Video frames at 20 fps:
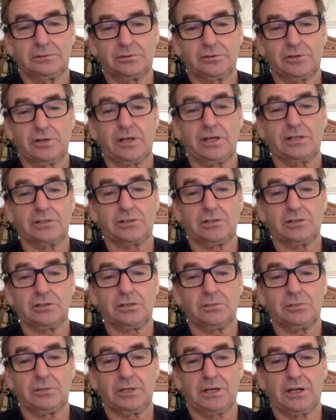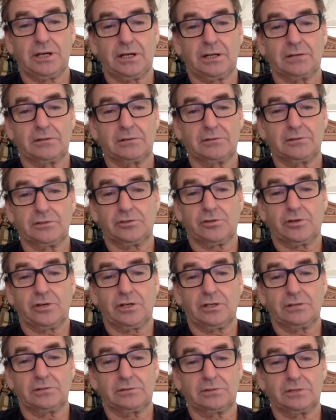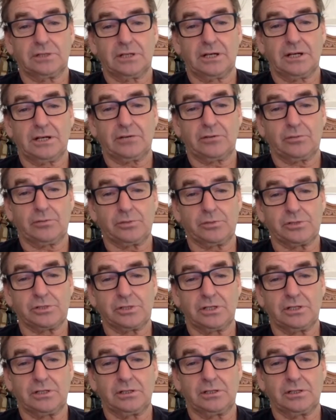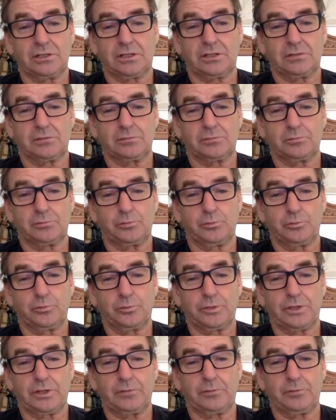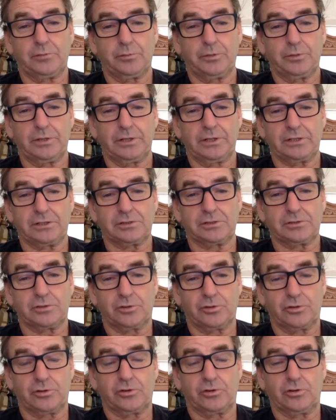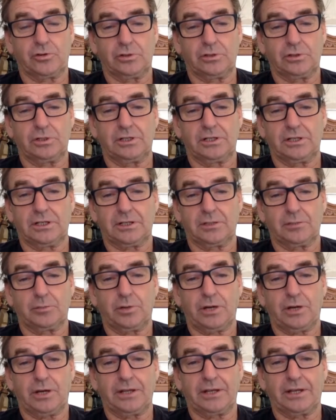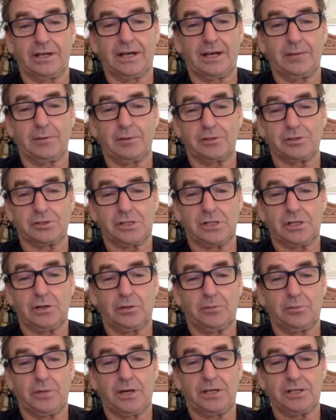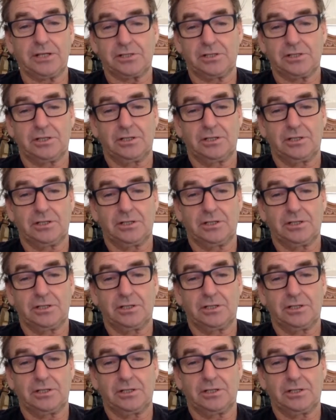Training's got to be hard. You train at 100%, then you can, and it's good, then you can play the game at a slower pace.